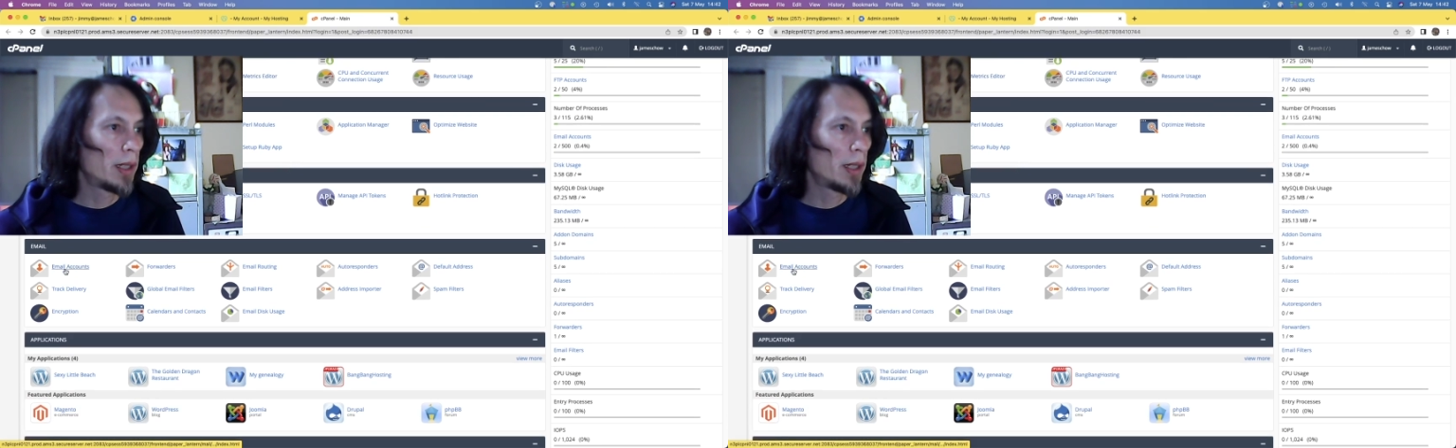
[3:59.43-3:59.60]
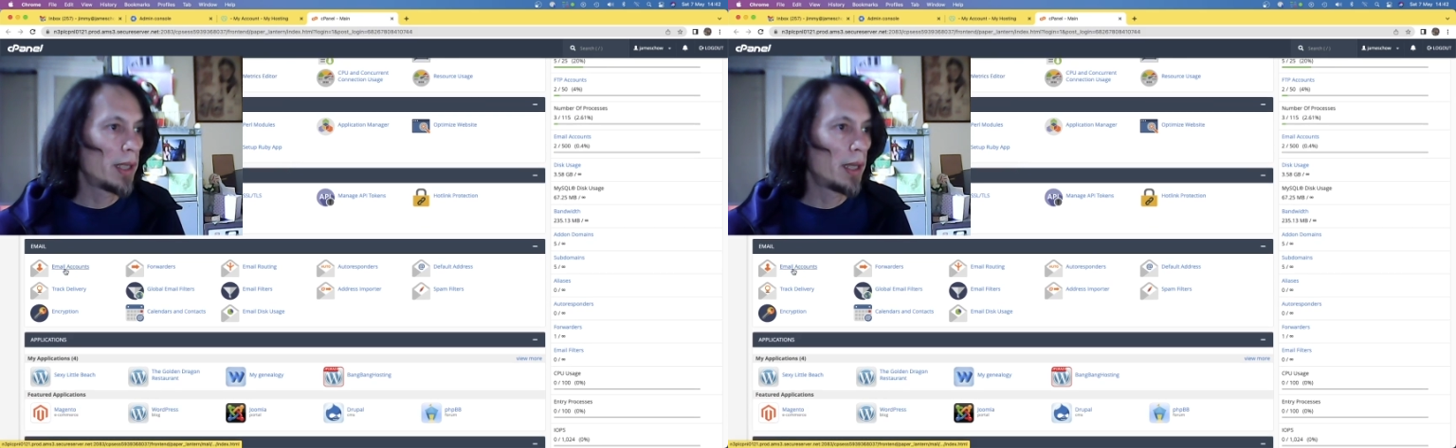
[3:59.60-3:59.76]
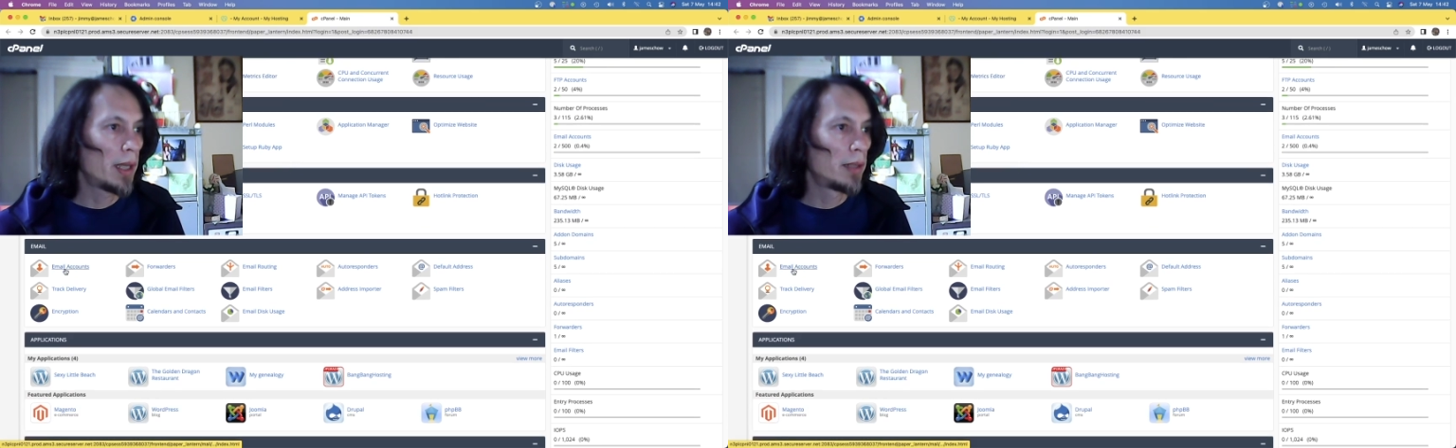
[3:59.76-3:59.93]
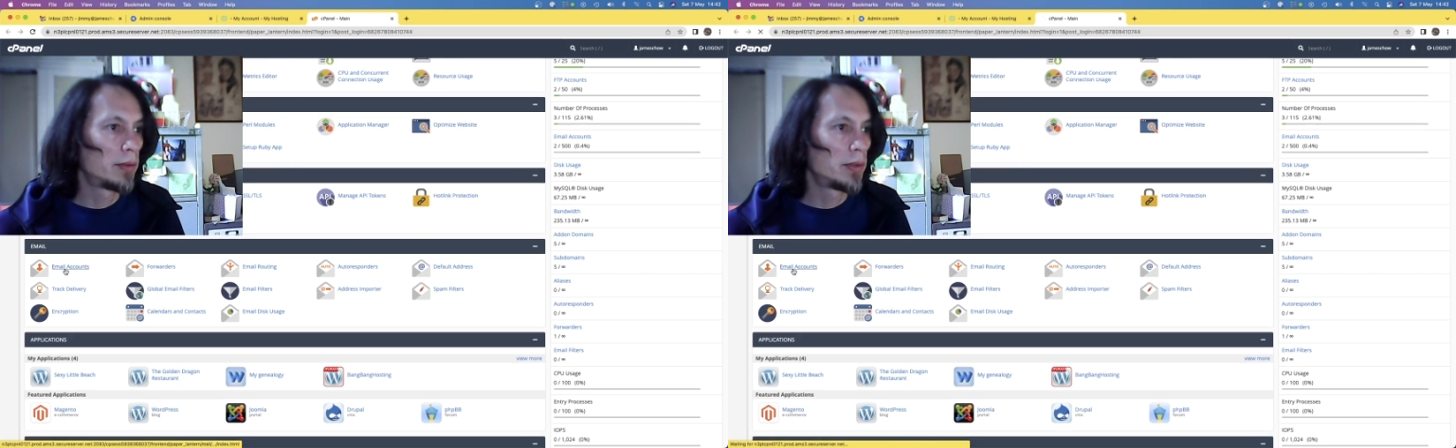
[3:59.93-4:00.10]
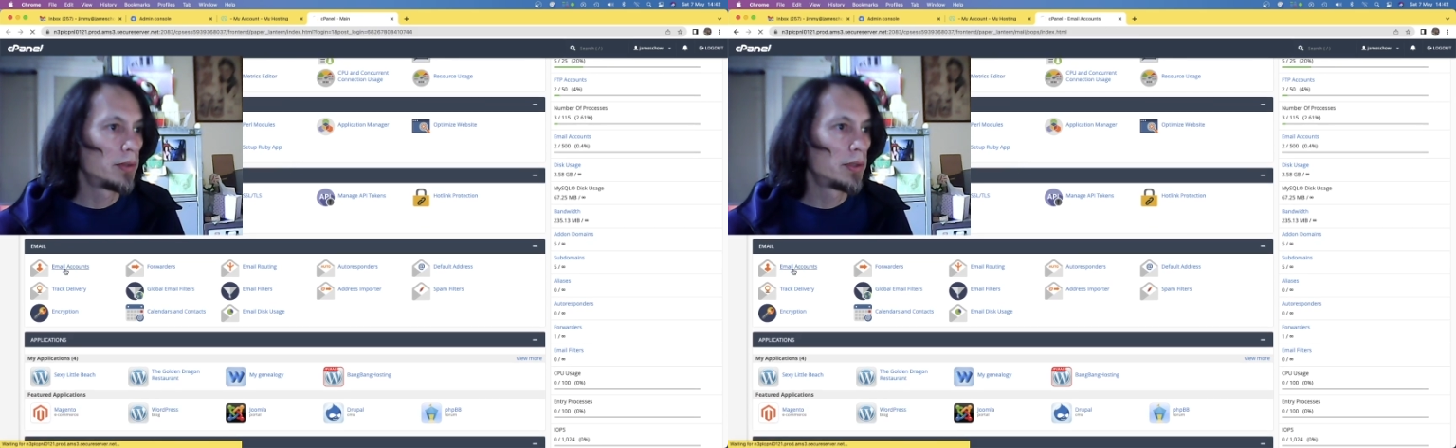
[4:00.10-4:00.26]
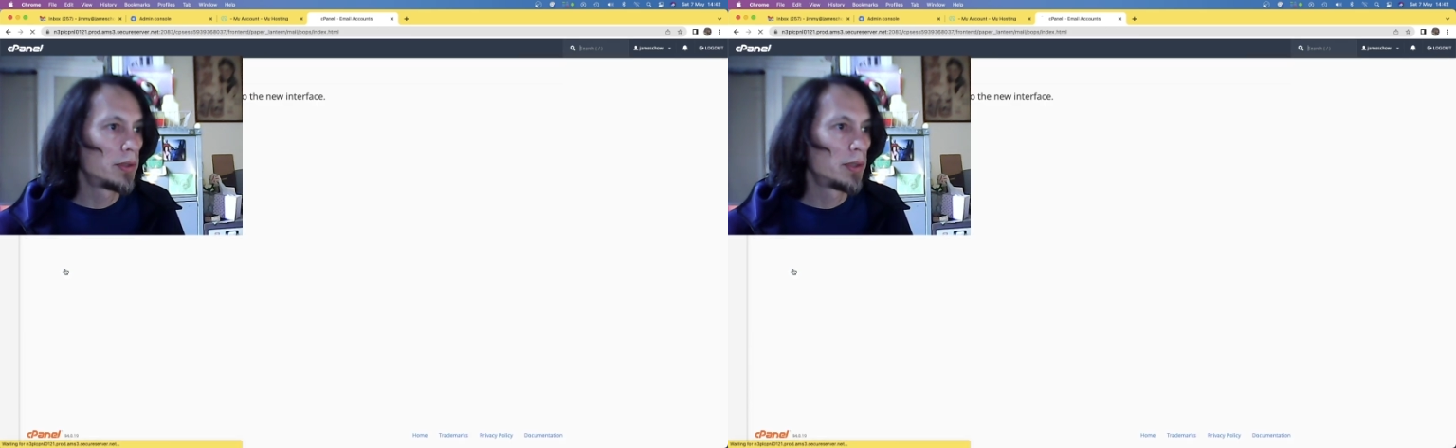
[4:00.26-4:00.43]

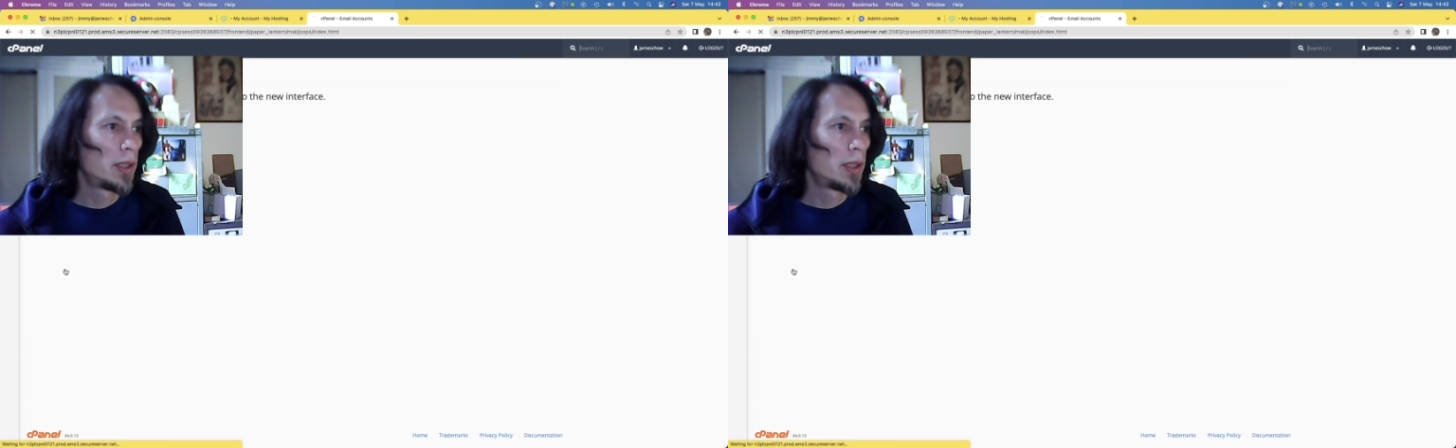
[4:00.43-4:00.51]
accounts.